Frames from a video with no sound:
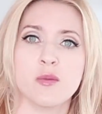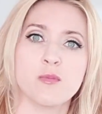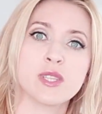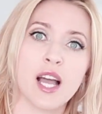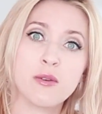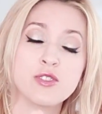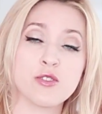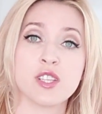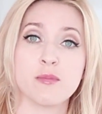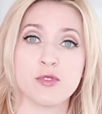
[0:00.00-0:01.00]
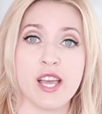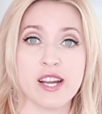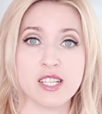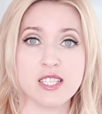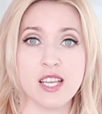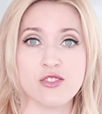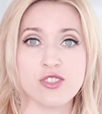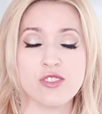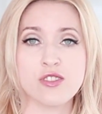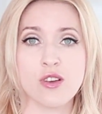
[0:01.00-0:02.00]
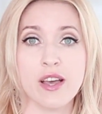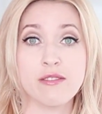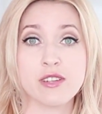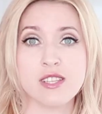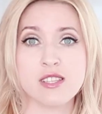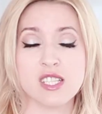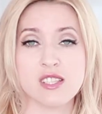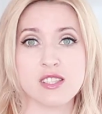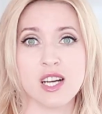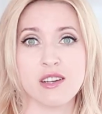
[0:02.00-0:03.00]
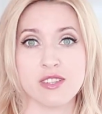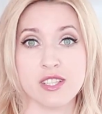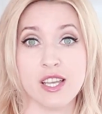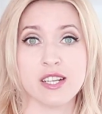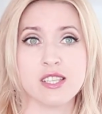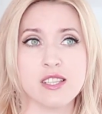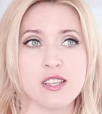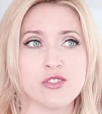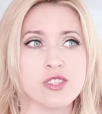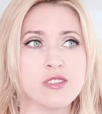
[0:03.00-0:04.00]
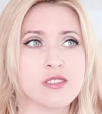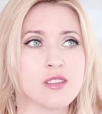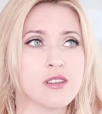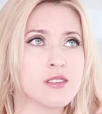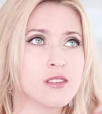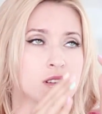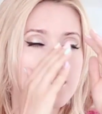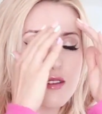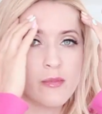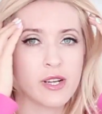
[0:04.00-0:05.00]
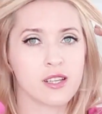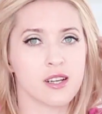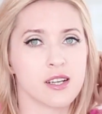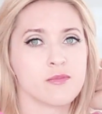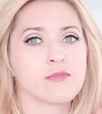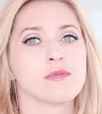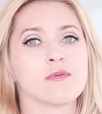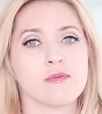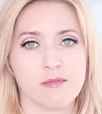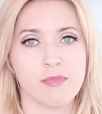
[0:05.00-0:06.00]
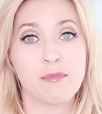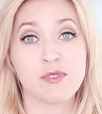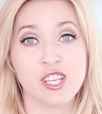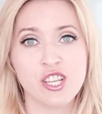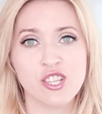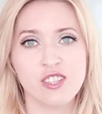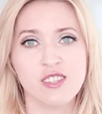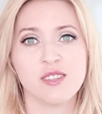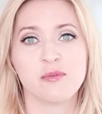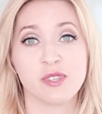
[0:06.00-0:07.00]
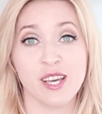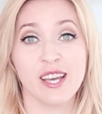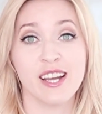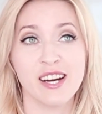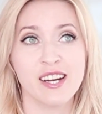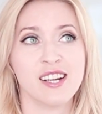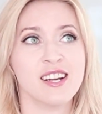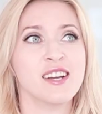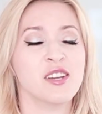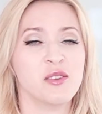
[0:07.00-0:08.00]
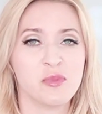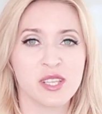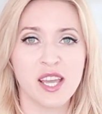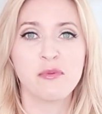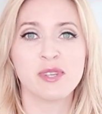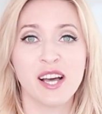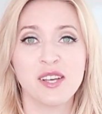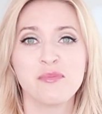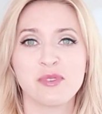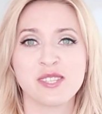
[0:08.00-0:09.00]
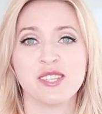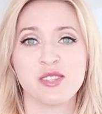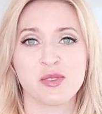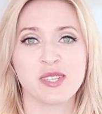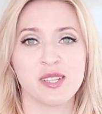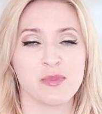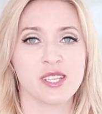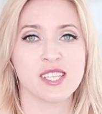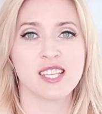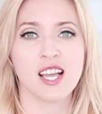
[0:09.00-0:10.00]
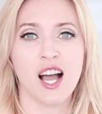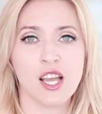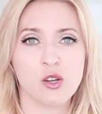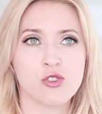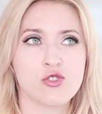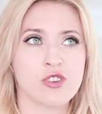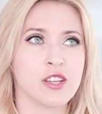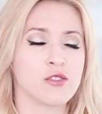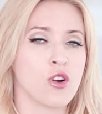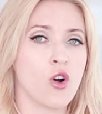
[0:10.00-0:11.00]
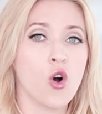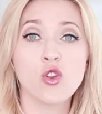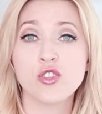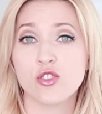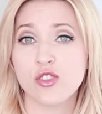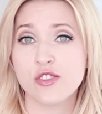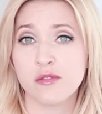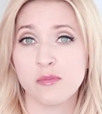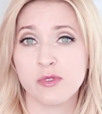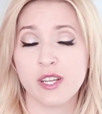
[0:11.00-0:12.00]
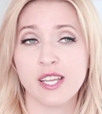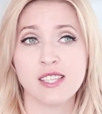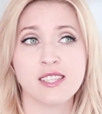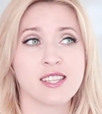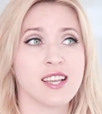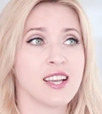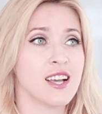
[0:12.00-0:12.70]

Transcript: But I was talking about hair extensions, so ever since I discovered hair extensions, oh my god, my obsession with hair became 100% real, because I could try, you know, all sorts of braids,